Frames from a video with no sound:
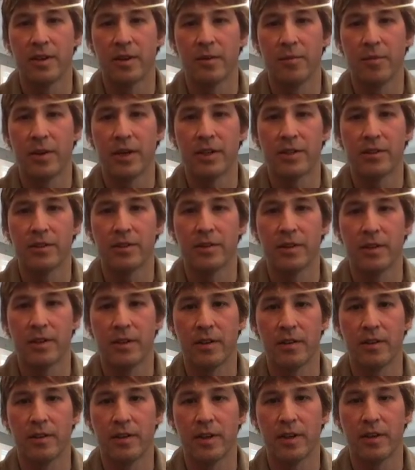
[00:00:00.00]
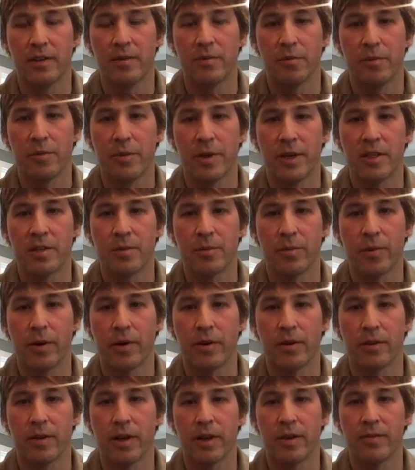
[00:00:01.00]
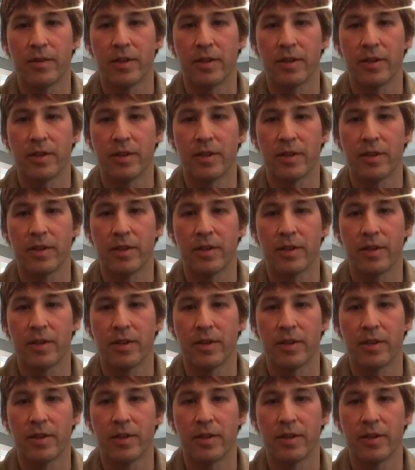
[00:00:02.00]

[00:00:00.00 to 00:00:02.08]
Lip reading: and make sure that it remains a part of your life.